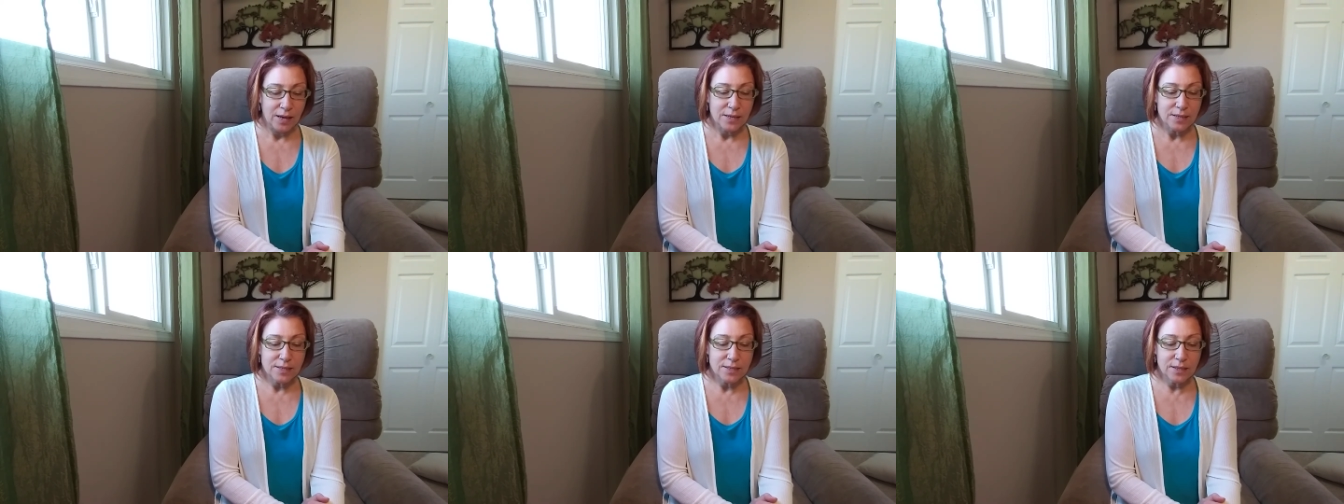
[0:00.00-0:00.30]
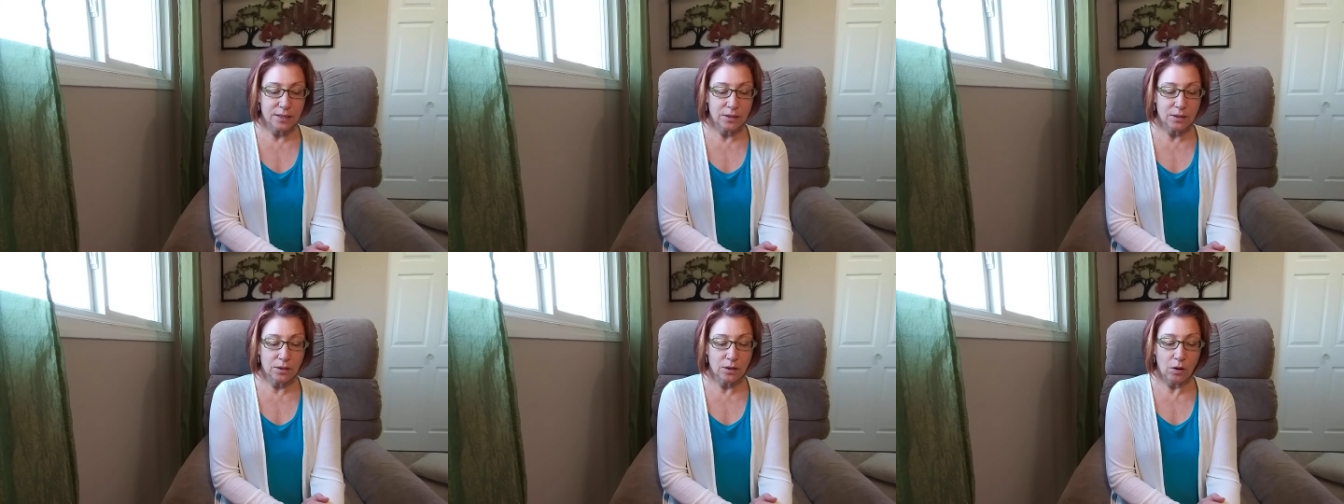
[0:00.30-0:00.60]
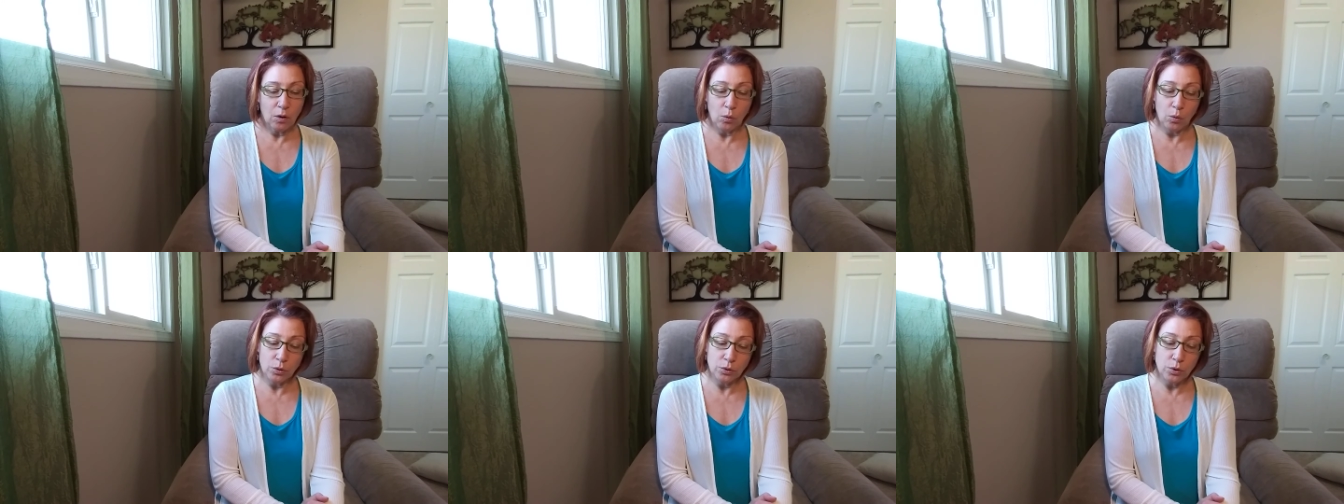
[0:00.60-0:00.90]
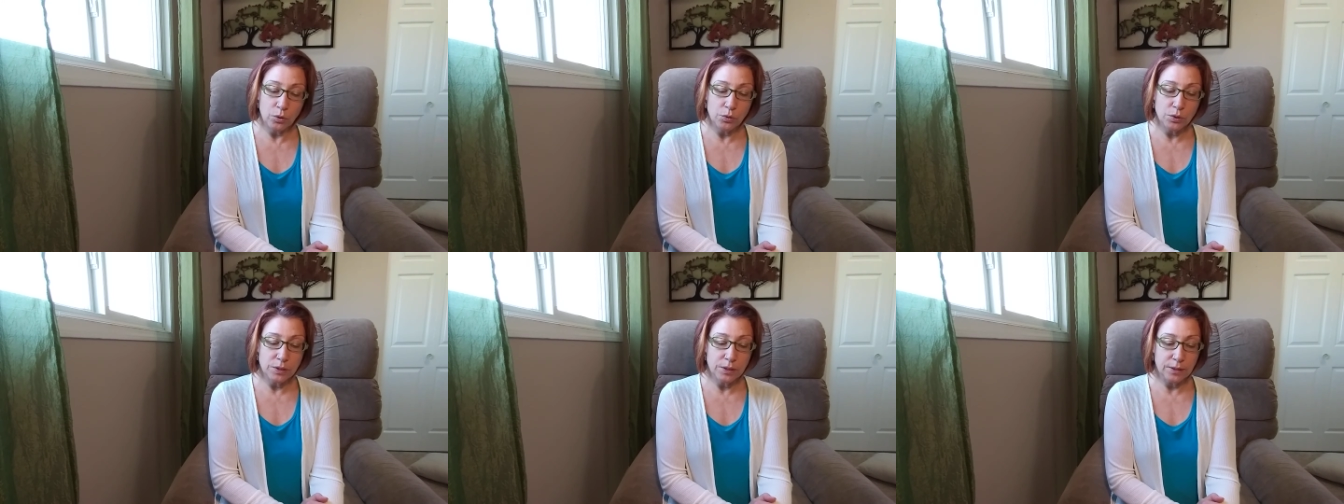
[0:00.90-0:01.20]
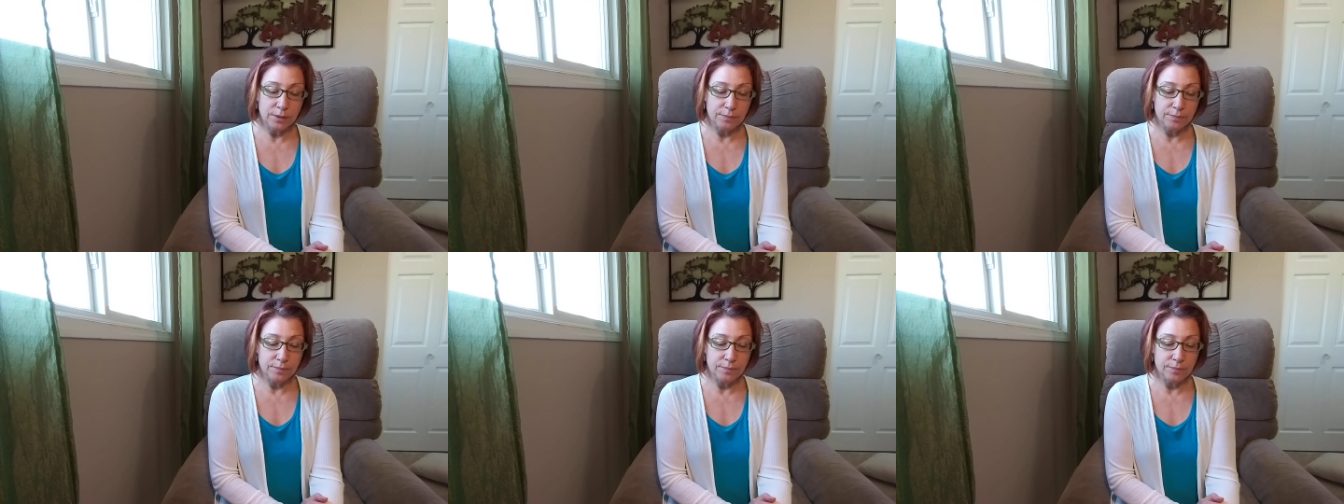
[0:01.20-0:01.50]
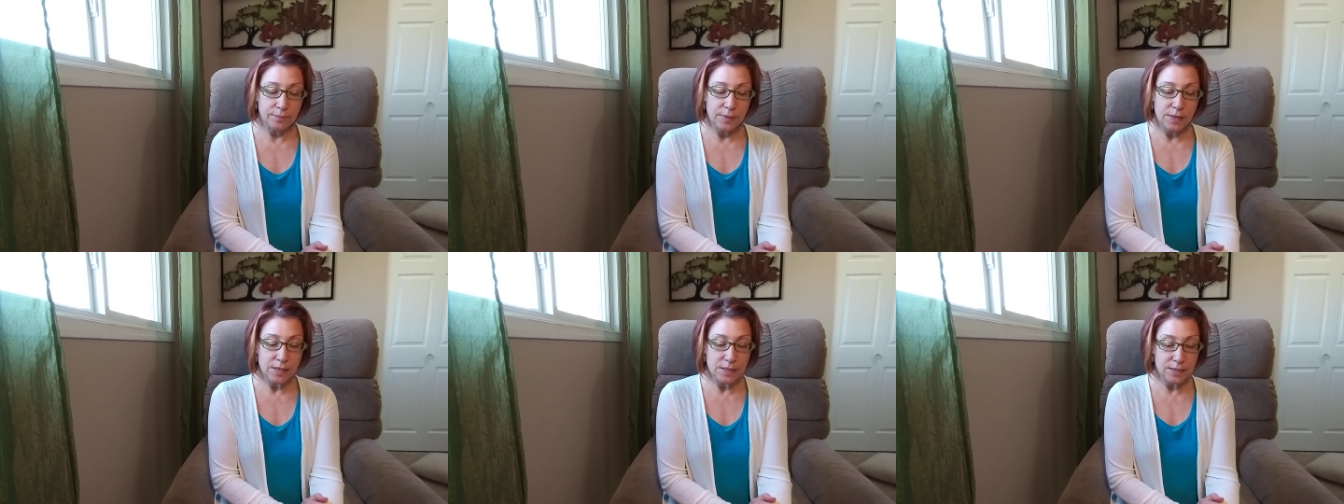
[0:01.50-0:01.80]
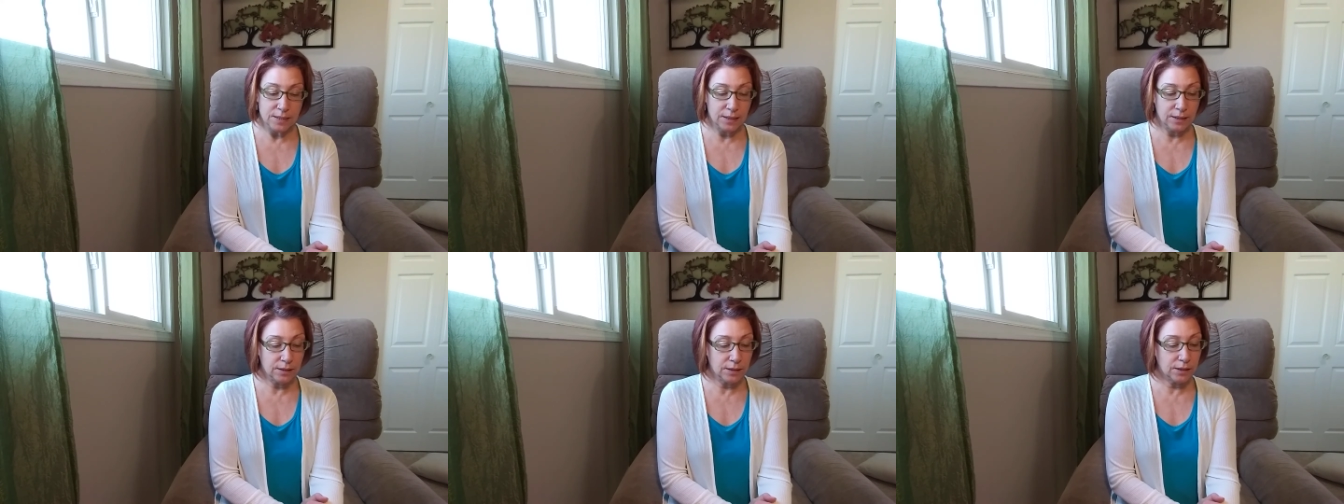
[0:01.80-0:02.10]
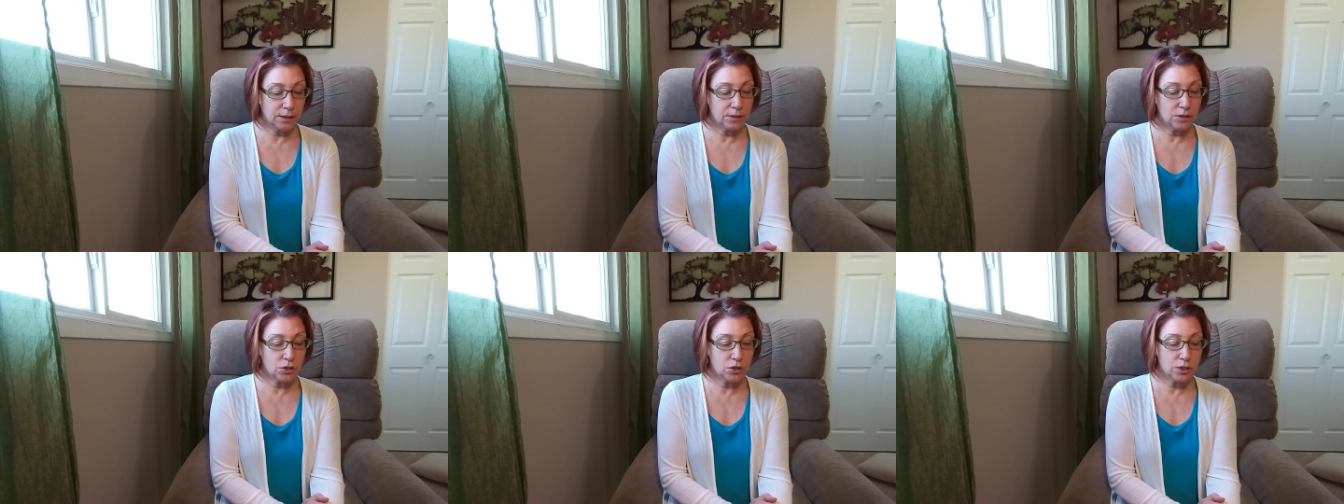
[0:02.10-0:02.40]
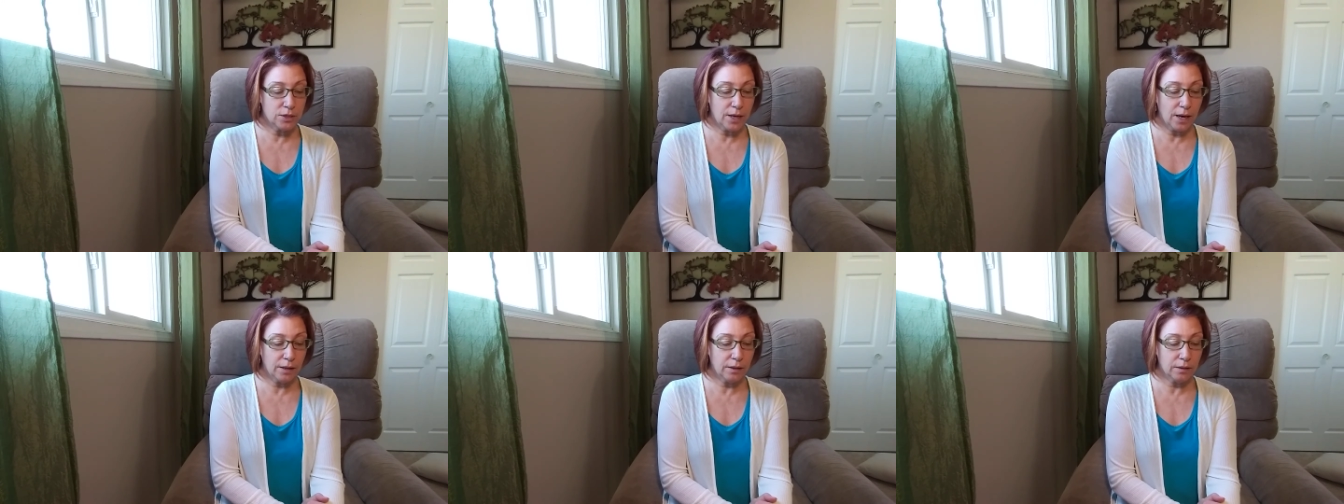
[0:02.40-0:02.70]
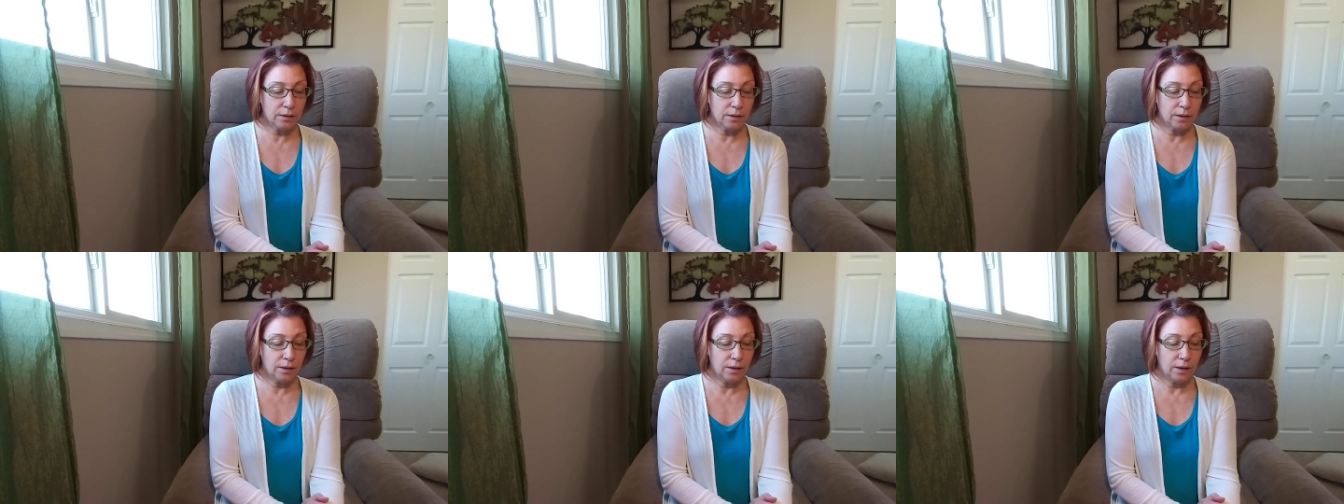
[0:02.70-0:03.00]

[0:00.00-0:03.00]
Sin or no sin, sin leads to death,